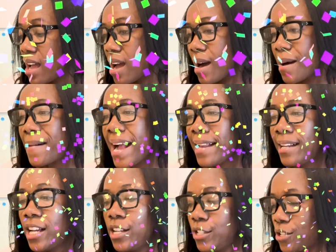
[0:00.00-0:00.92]
All right,
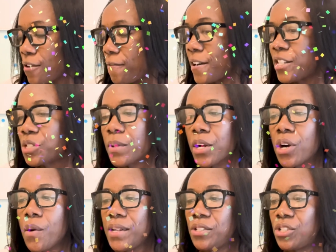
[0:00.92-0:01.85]
so first we're
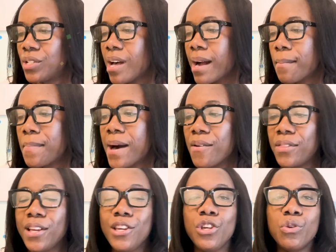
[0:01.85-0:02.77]
going to talk about
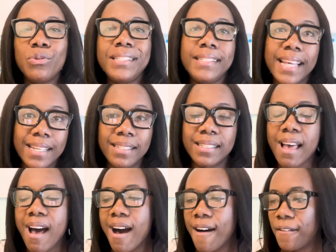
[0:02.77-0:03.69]
the uses
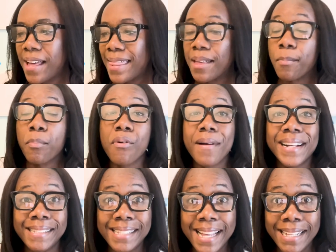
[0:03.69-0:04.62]
of the
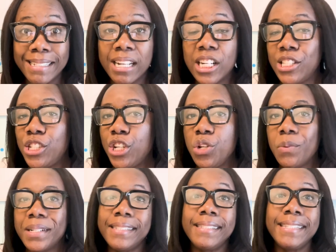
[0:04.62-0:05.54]
present
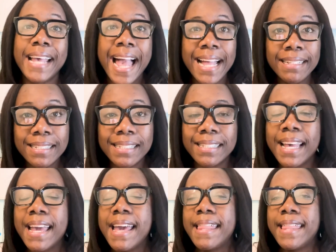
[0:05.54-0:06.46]
continuous tense.
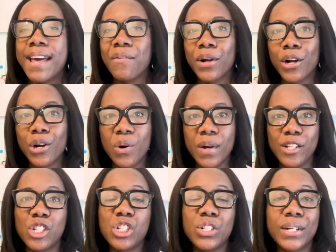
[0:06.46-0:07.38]
Then we're going
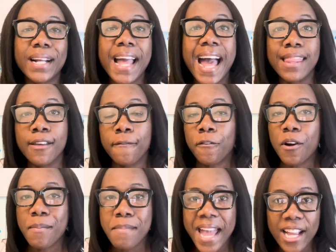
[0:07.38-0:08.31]
to look at the
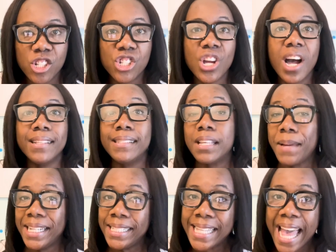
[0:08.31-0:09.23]
formation, some
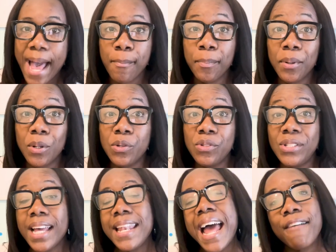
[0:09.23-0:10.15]
examples,
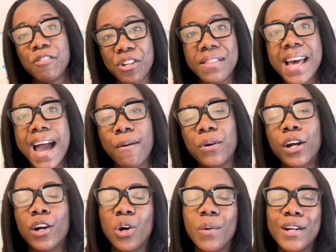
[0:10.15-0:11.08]
and after that we're
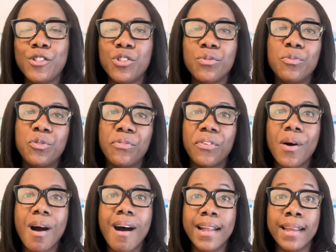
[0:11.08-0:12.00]
going to move
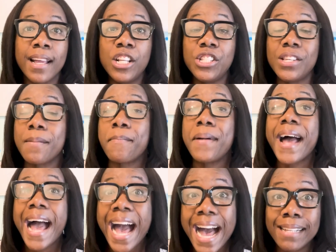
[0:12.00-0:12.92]
on to the
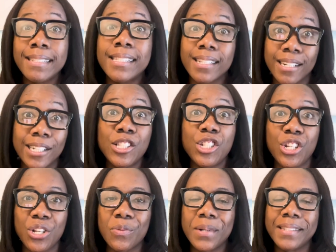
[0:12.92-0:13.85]
past
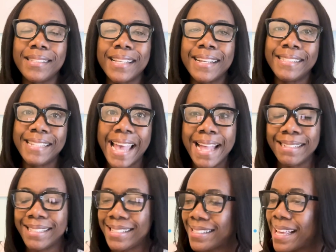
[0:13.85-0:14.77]
continuous
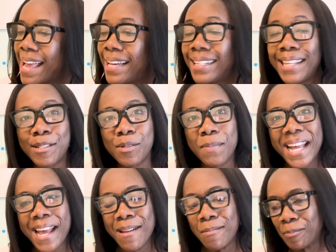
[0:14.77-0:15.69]
tense. Let's
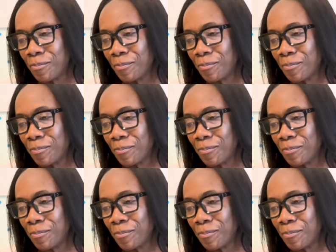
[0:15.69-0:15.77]
begin.